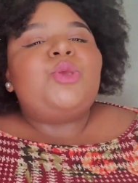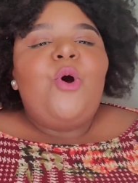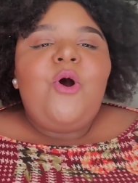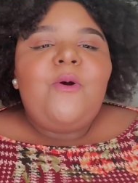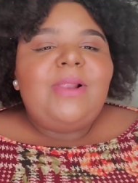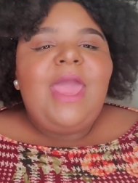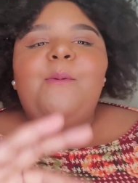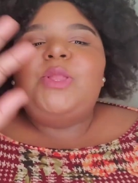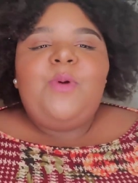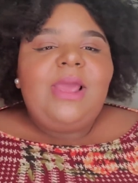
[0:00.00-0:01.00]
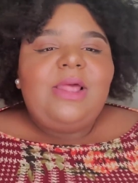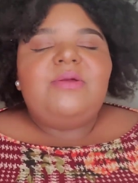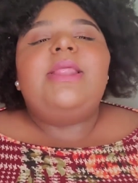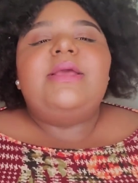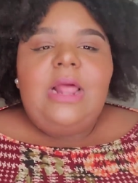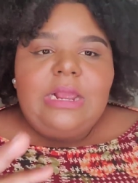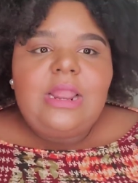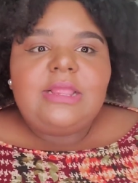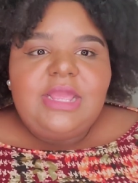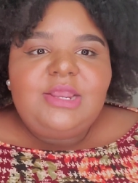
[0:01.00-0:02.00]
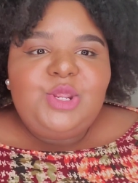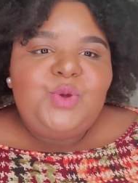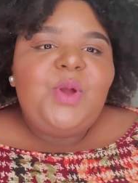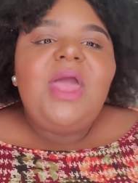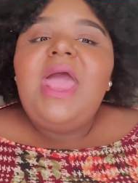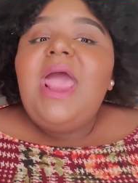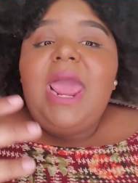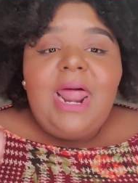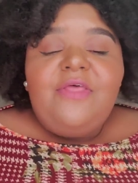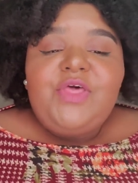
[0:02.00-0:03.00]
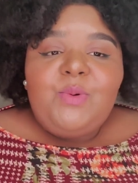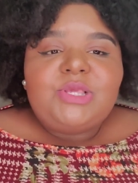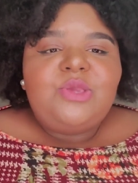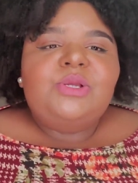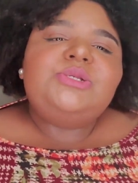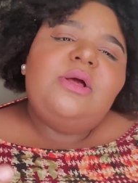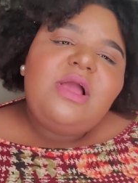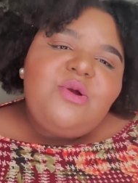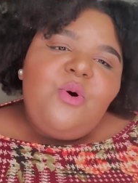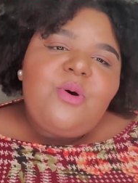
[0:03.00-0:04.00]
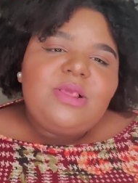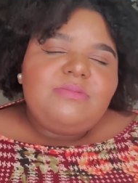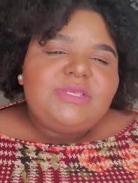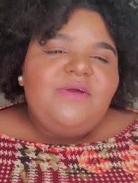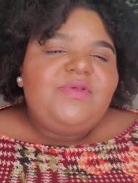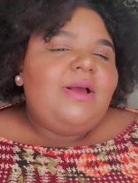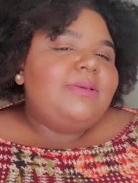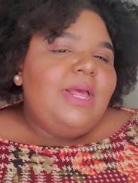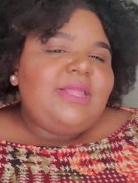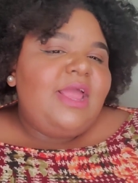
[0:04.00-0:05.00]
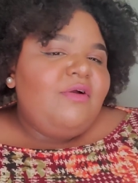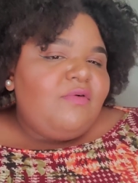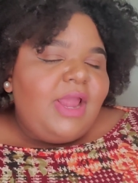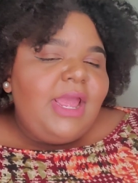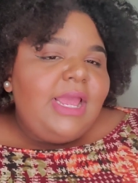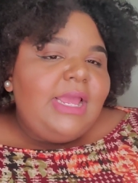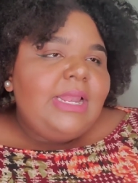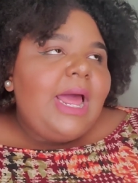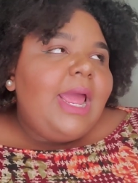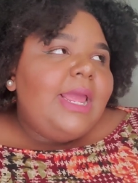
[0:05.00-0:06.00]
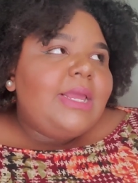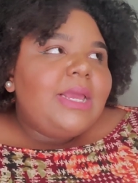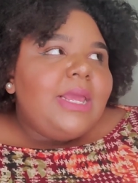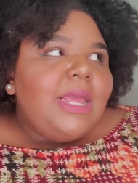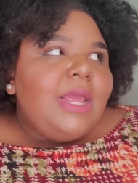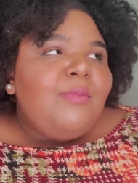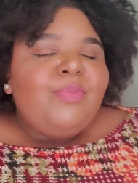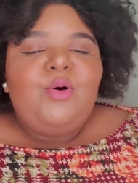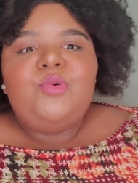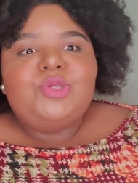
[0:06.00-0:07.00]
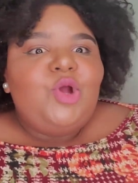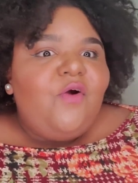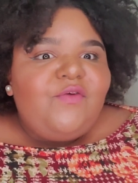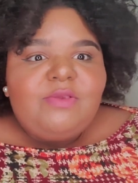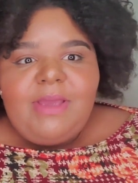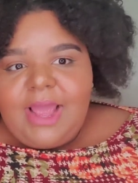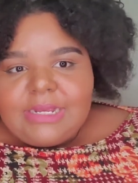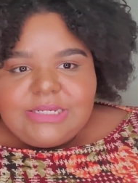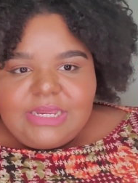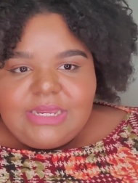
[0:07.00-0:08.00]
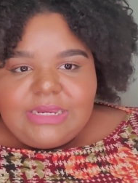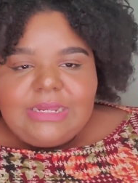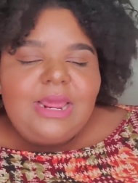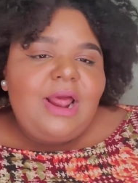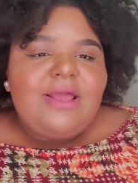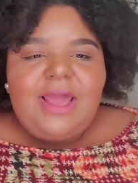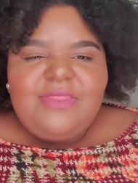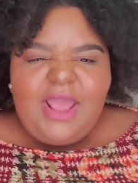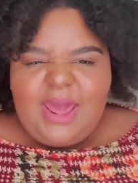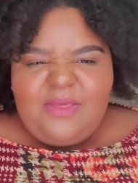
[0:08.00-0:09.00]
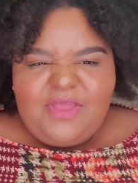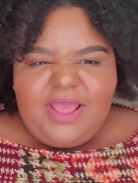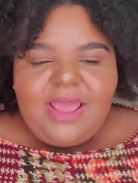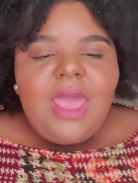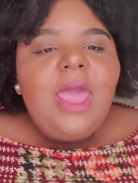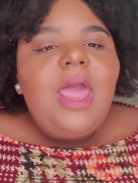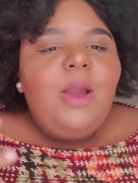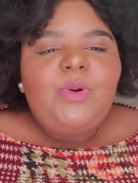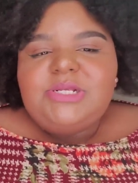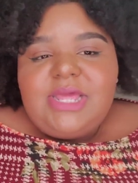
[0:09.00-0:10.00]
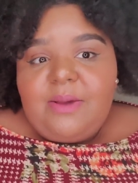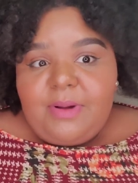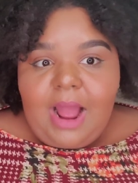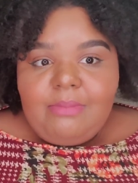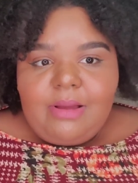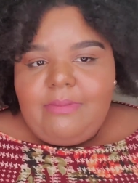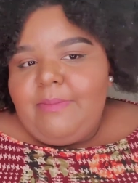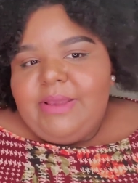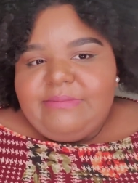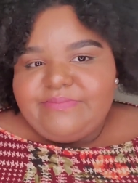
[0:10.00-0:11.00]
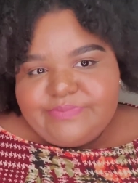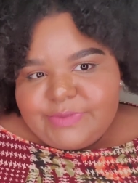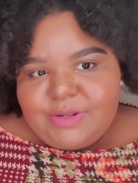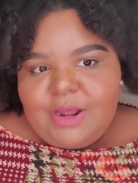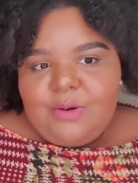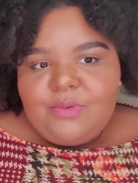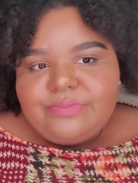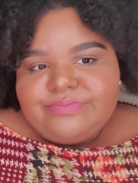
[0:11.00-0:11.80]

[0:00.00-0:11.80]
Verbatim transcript: all black with the white lettering like, like, like they do. And I thought it was cute. 'Cause you know how you order some stuff and it comes like that gray, like, post office packaging, you know, that, that kind of thing, which is not a problem. I mean, you know,